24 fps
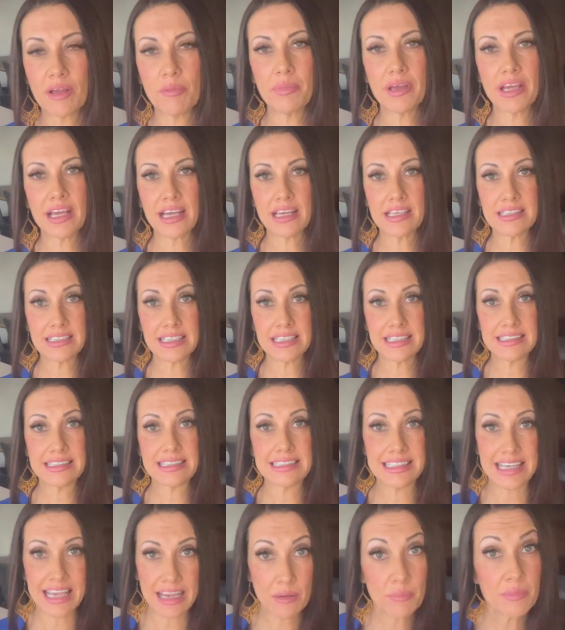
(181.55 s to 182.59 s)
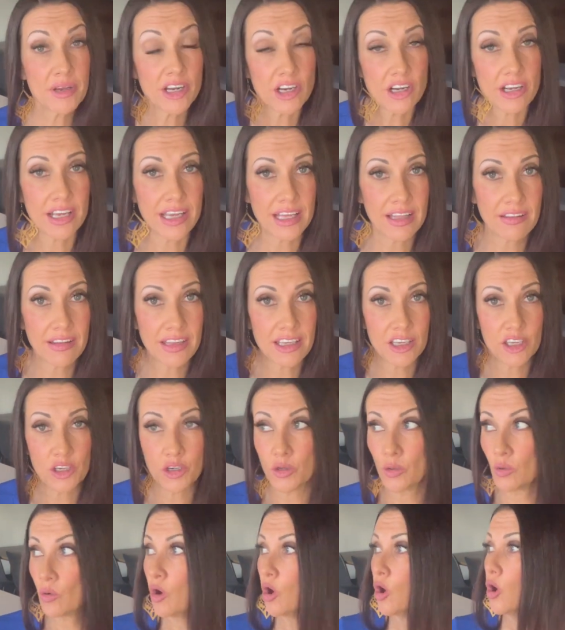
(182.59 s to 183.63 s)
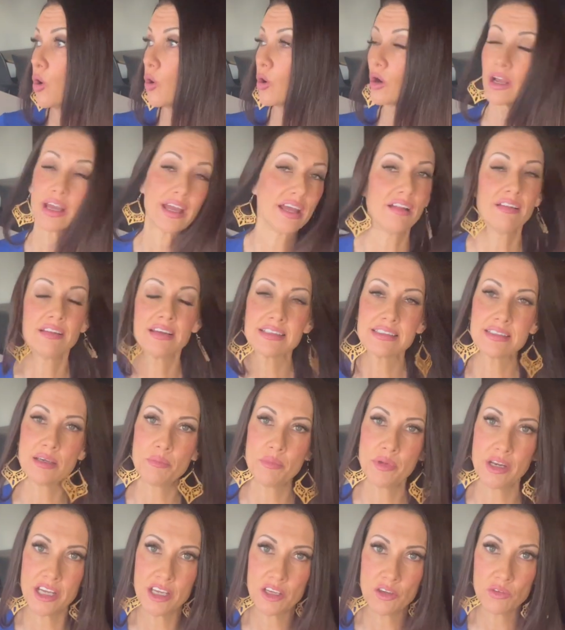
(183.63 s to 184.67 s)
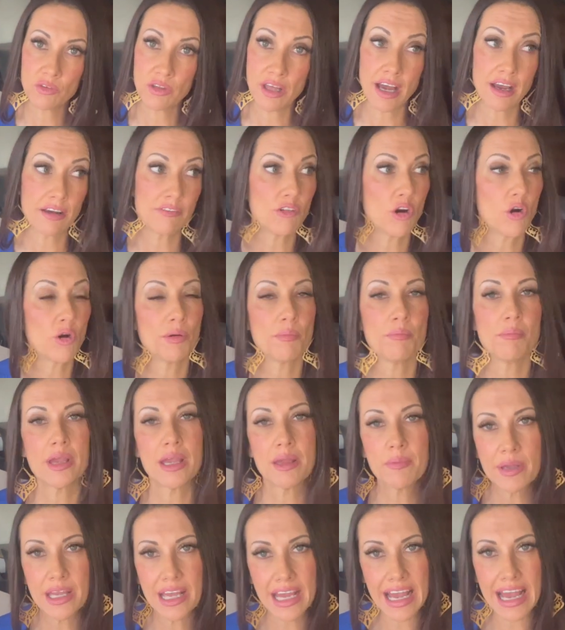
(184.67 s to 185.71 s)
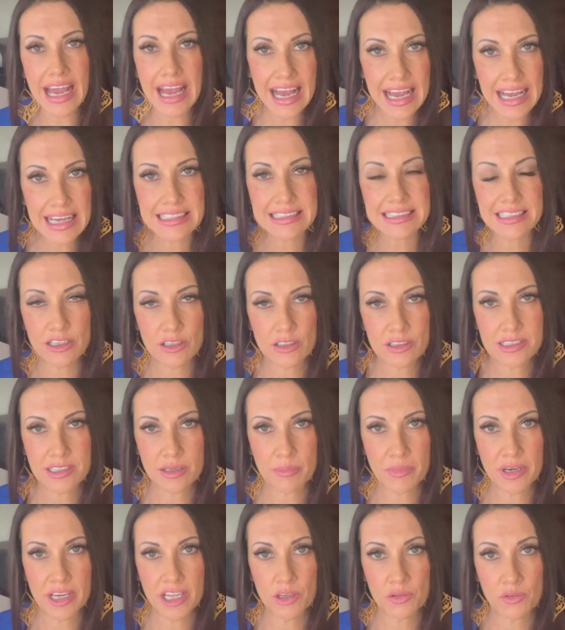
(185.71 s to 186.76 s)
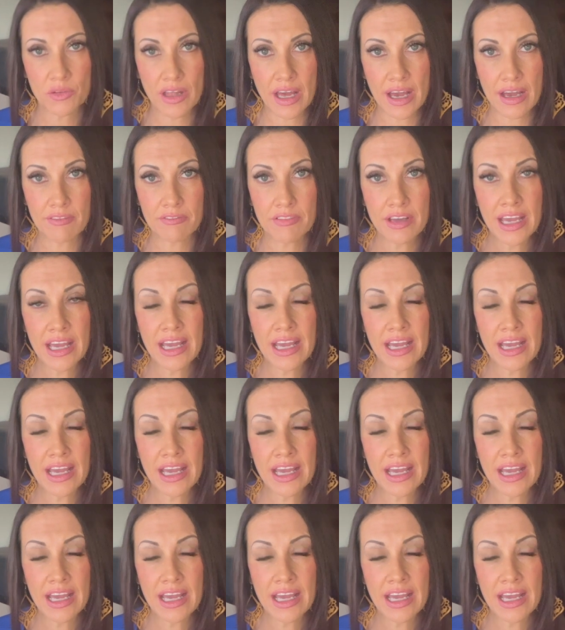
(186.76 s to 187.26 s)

because it's damn near killing you or killing somebody you love, or maybe it has killed somebody you love.